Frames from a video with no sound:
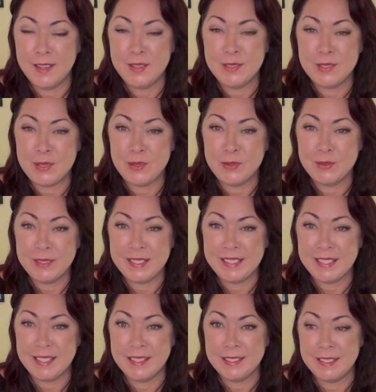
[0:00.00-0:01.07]
So let's
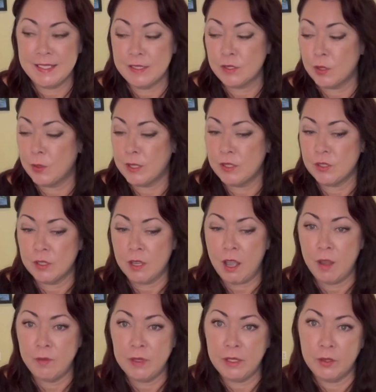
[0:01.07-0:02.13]
get into this. Go get your
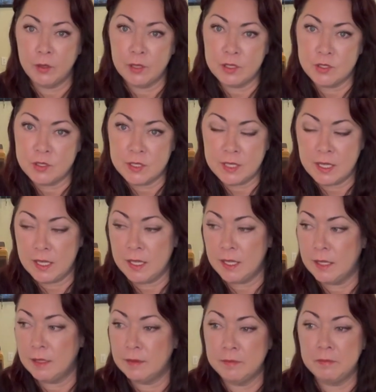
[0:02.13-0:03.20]
coffee, go get your tea,